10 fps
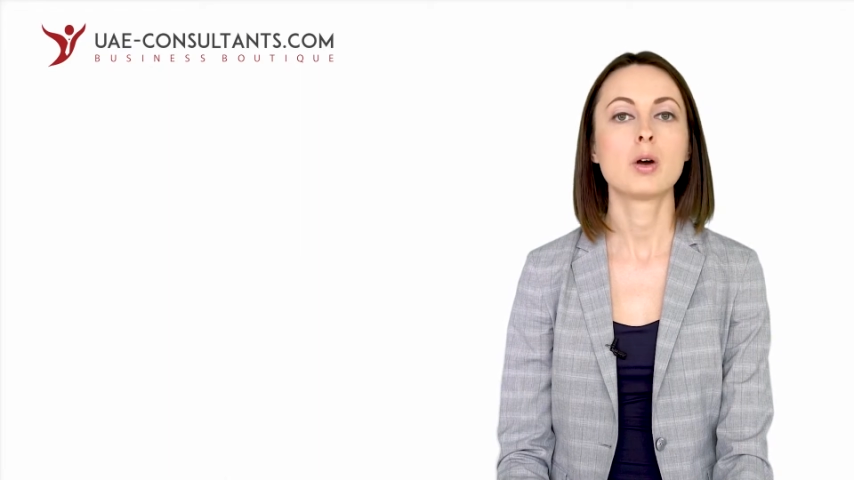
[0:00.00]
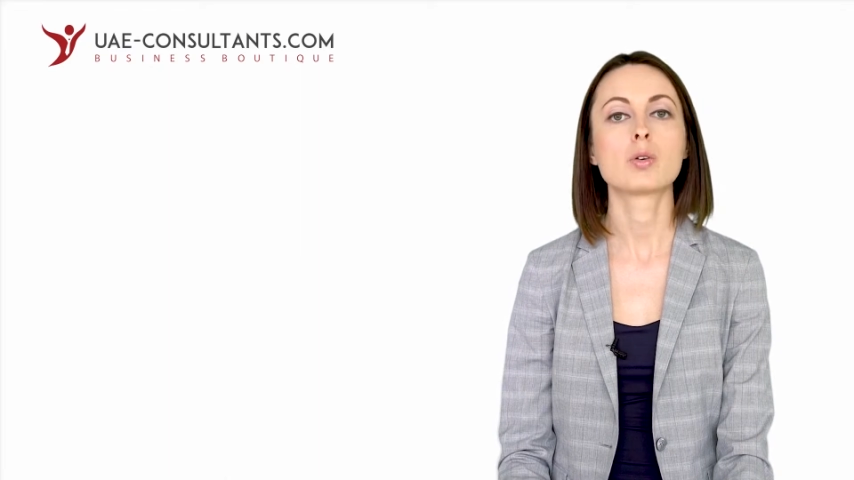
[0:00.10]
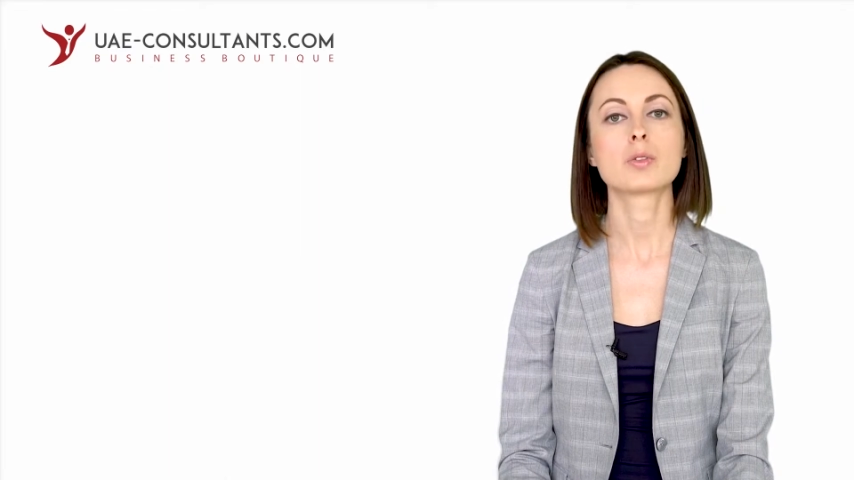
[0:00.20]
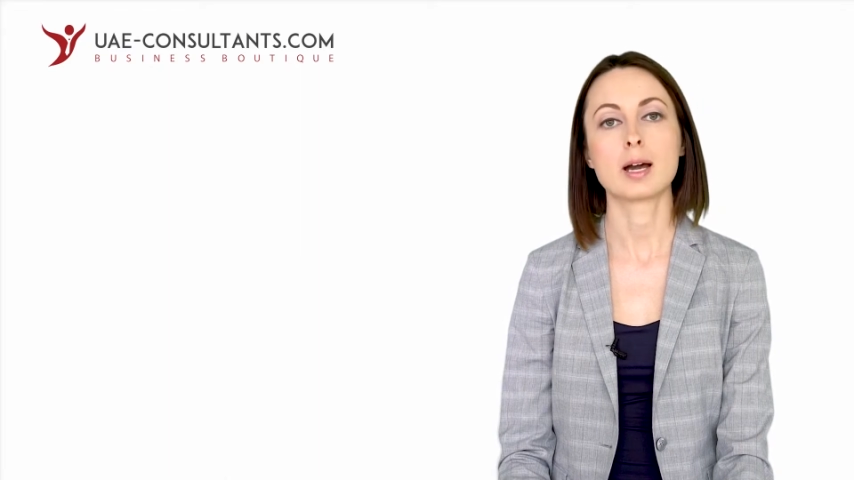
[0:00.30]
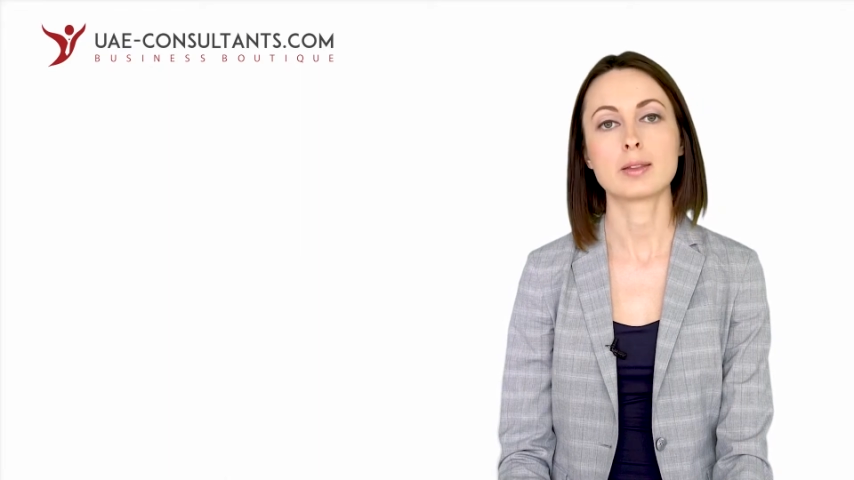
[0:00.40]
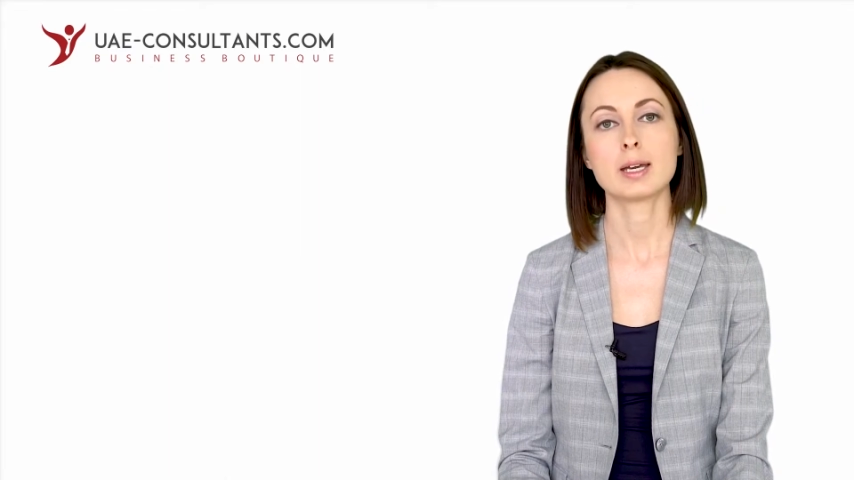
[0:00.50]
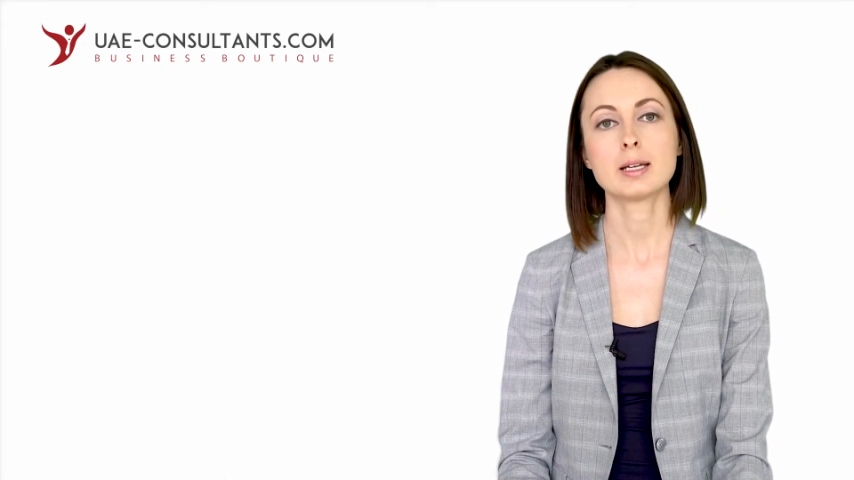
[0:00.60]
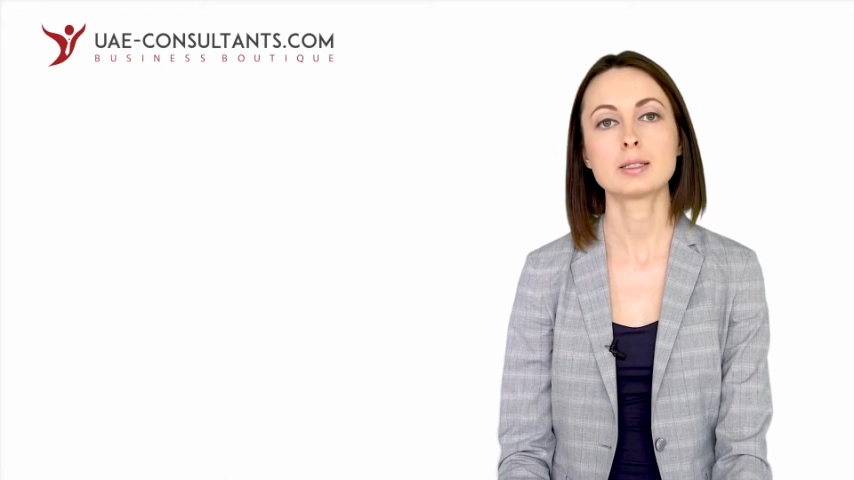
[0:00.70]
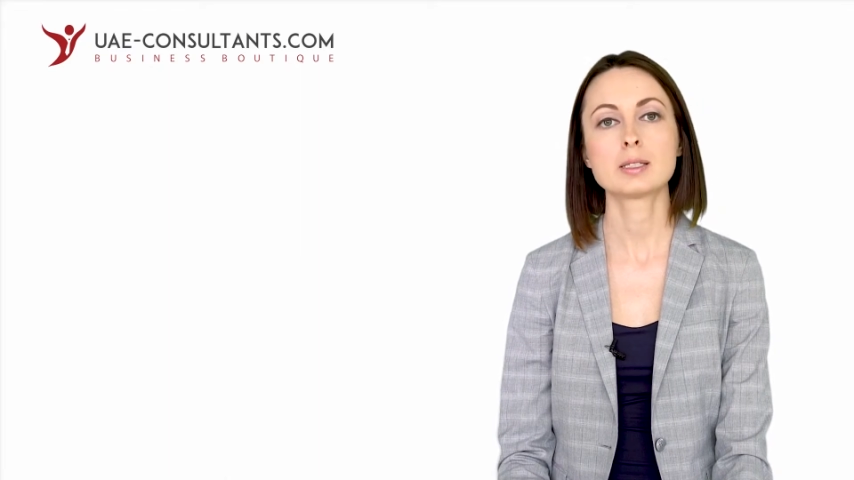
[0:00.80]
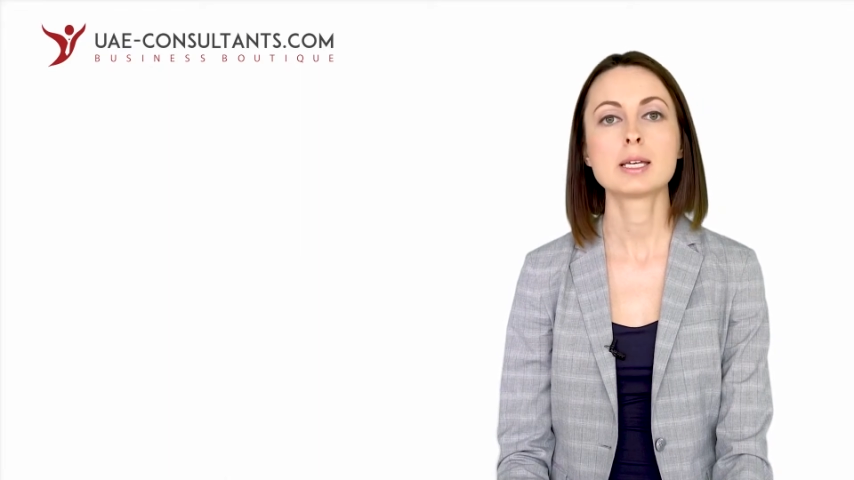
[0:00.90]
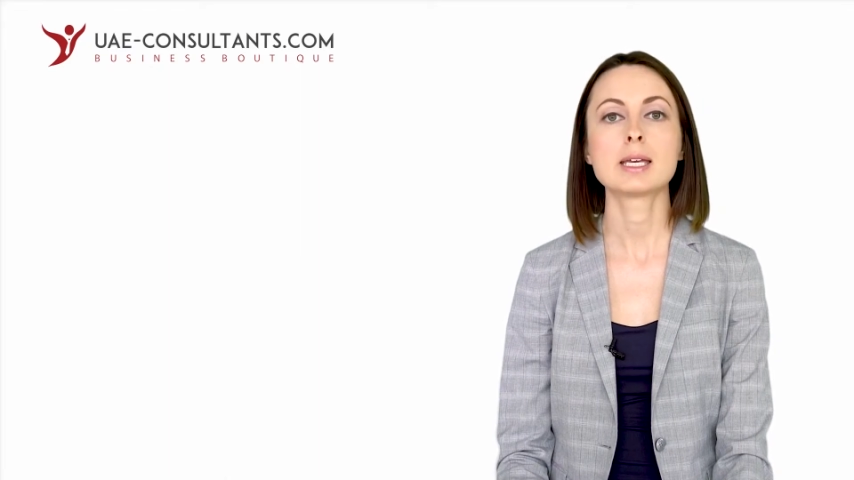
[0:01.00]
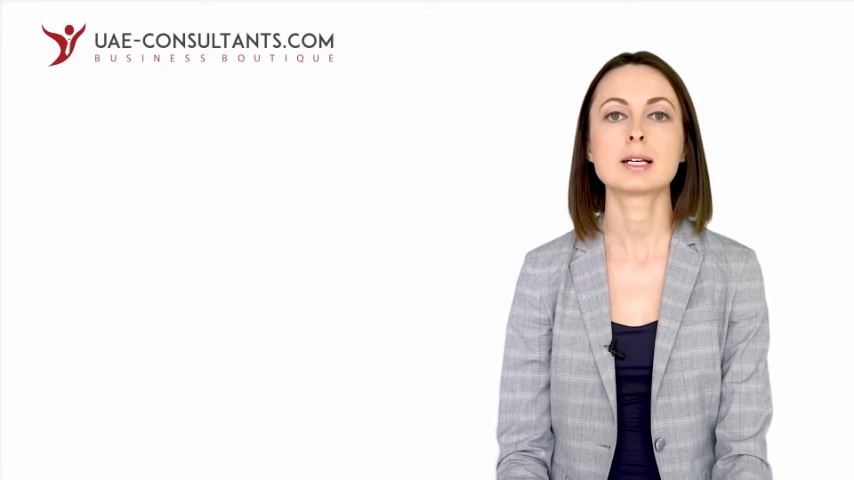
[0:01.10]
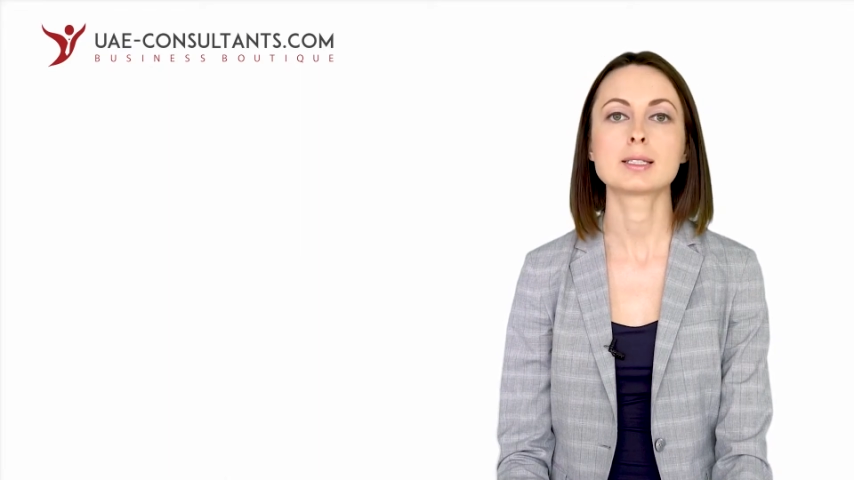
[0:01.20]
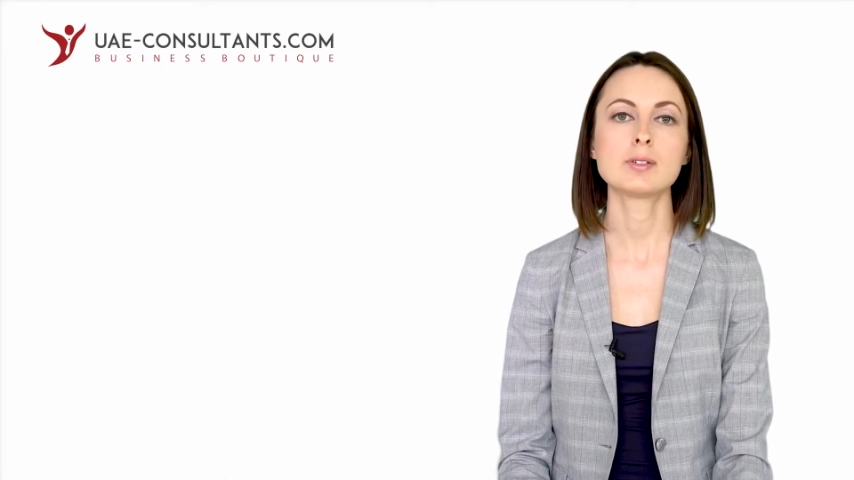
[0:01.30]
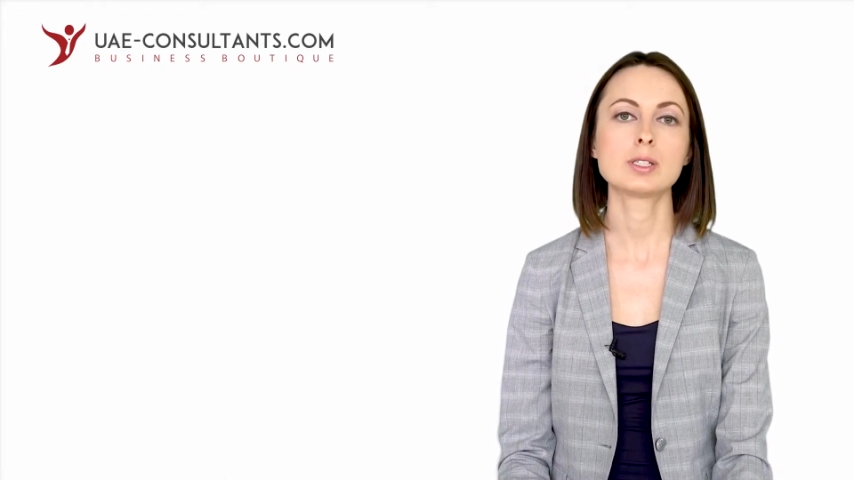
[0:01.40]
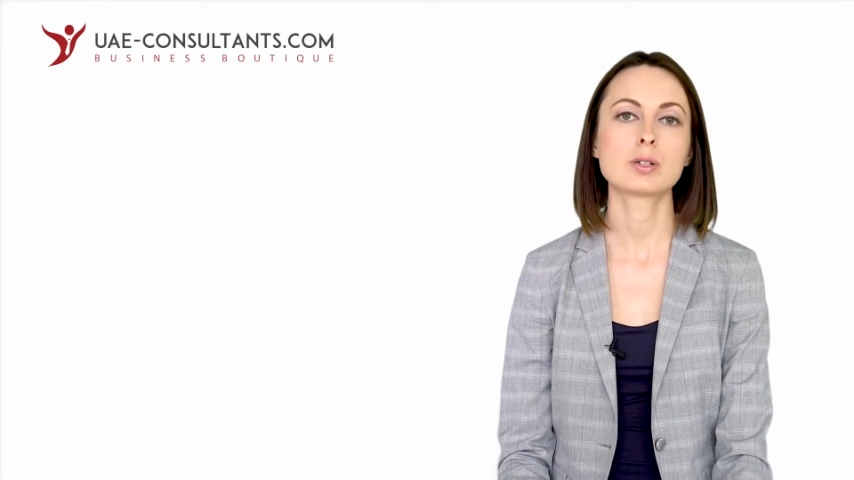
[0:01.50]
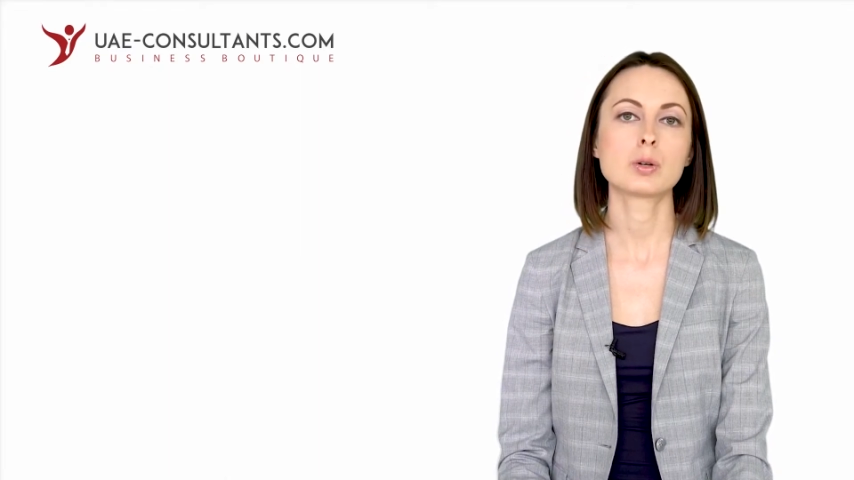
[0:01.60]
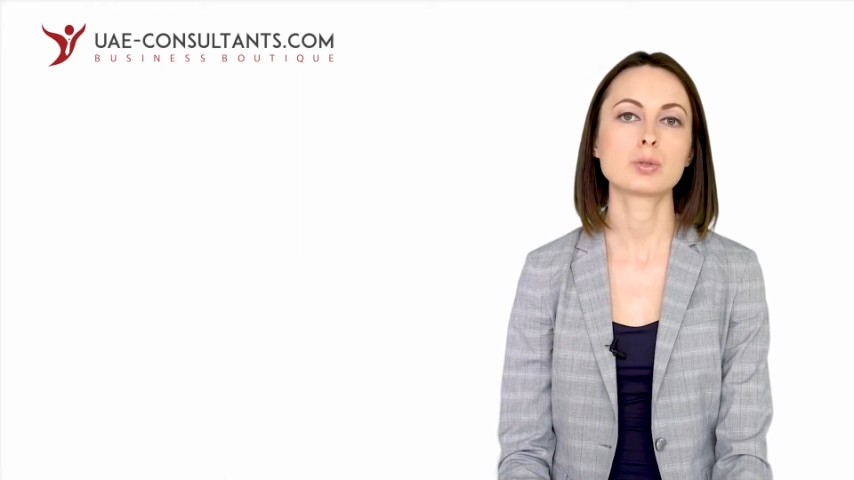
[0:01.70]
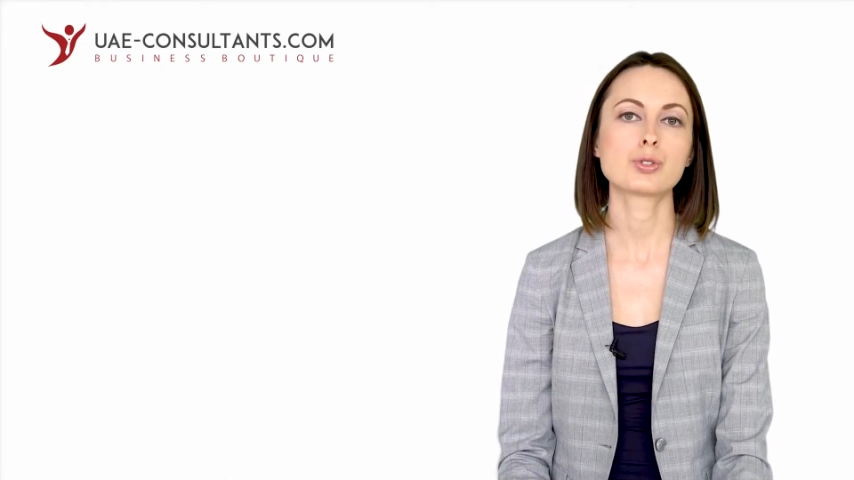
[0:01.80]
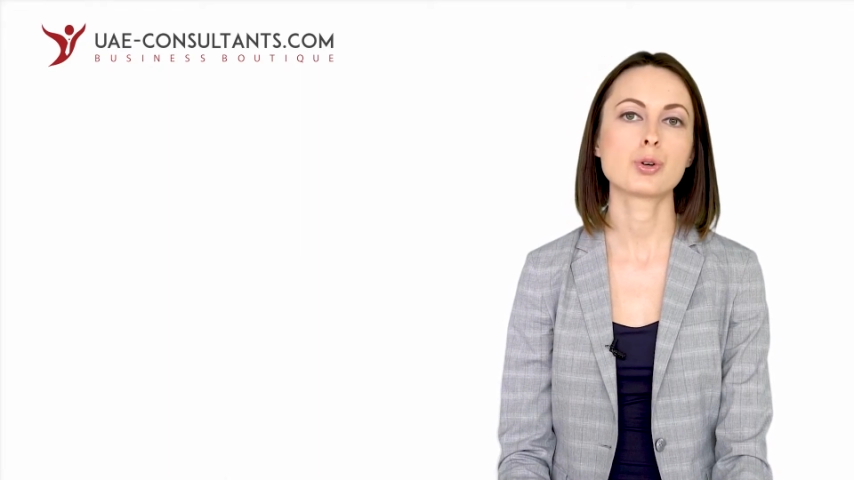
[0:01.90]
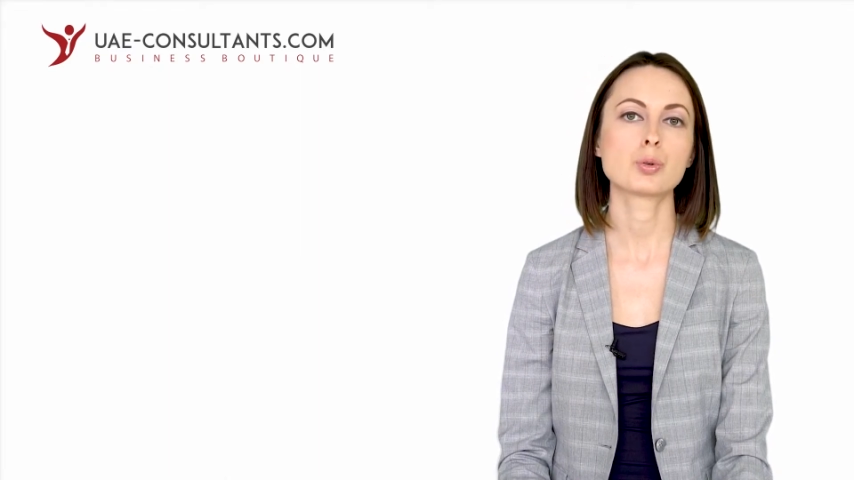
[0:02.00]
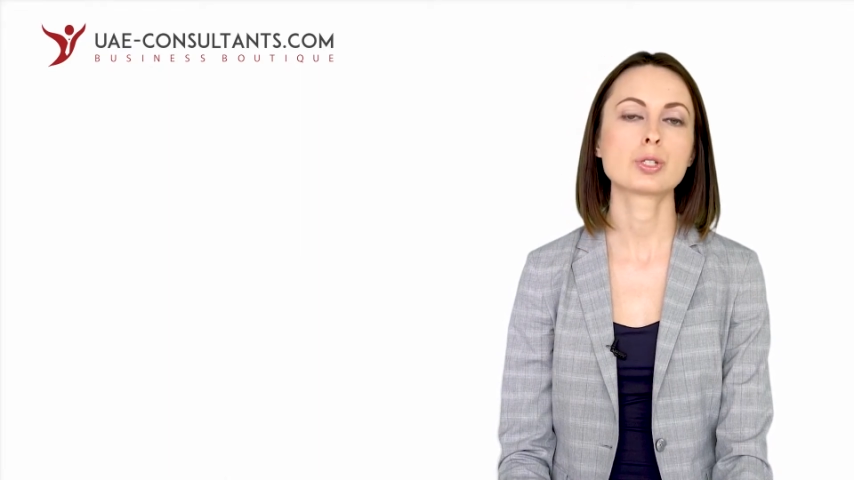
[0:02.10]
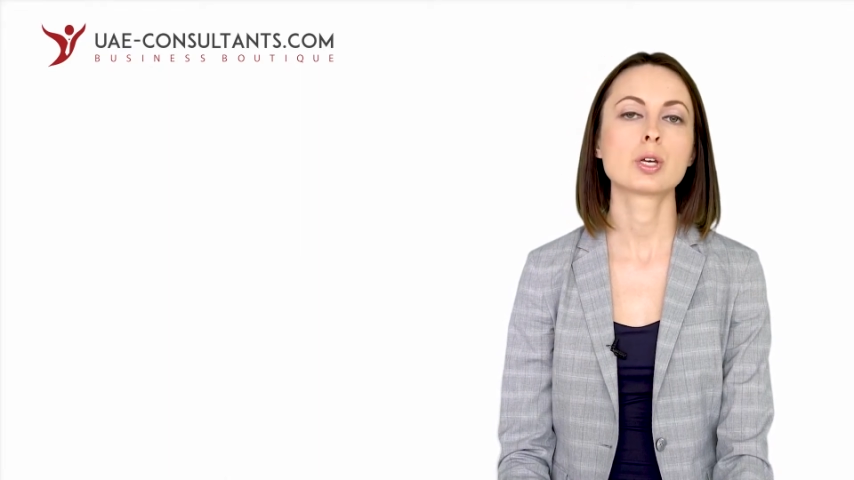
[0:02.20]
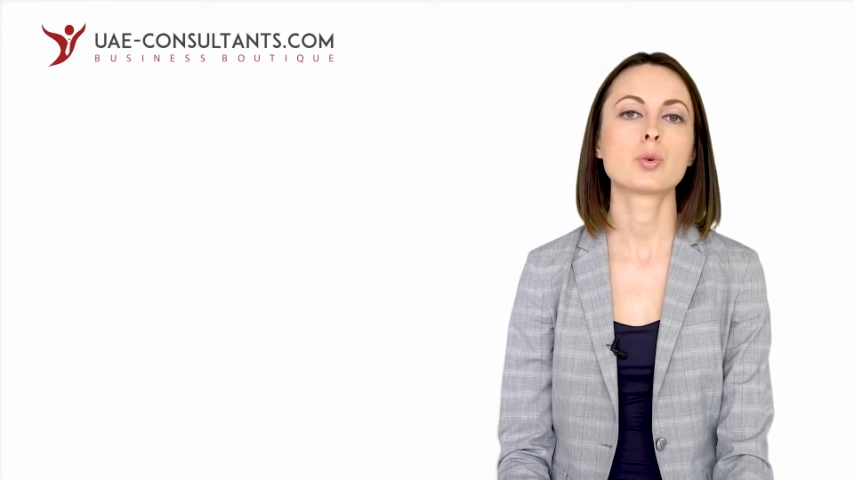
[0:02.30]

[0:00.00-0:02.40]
On the other hand, activity code shows